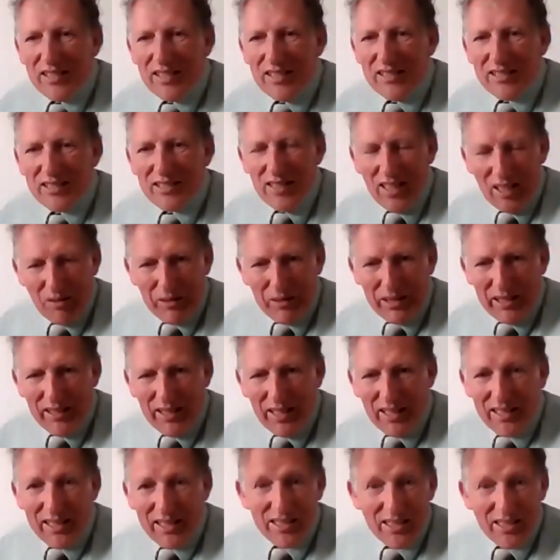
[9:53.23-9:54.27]
is coming
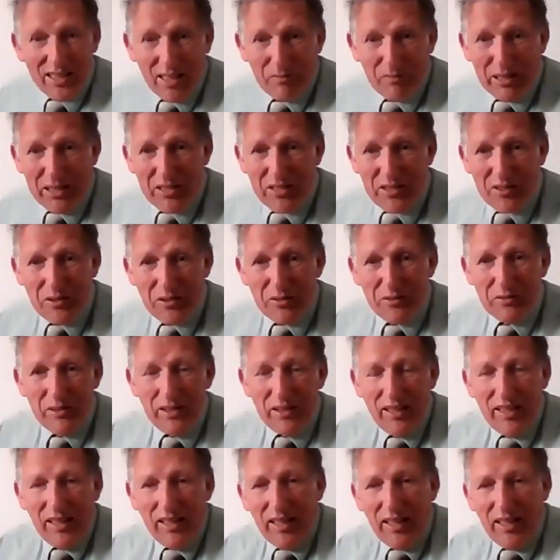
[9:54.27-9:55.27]
and he's coming soon